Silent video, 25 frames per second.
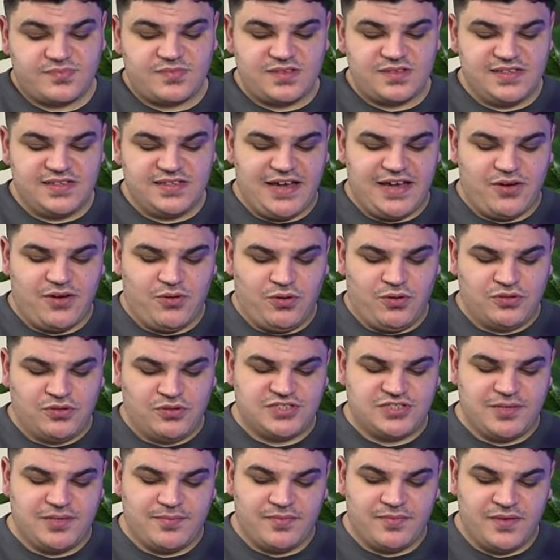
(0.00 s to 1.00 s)
Yeah,
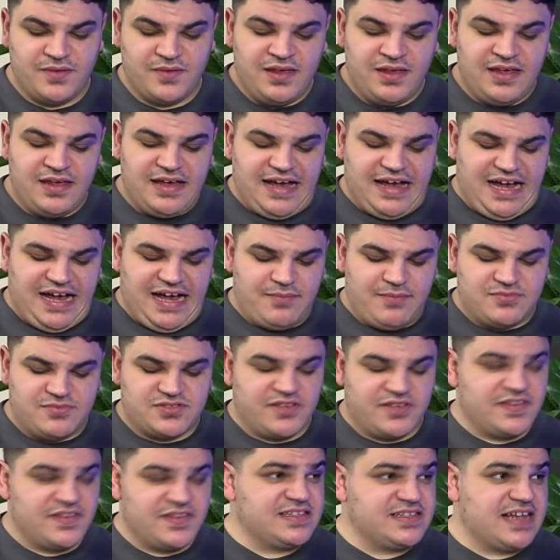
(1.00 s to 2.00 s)
awesome.
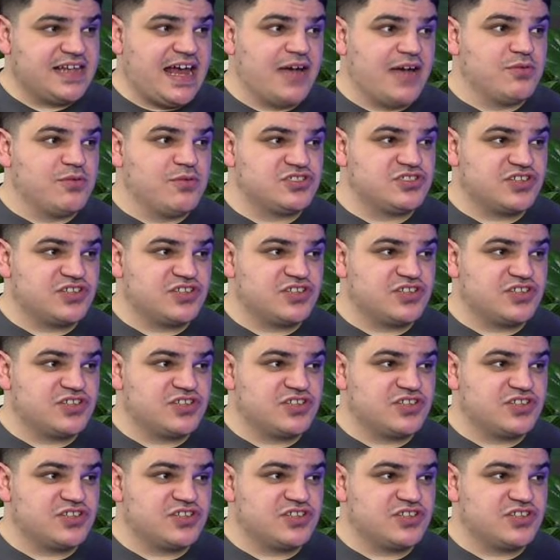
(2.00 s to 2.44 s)
So I think today we're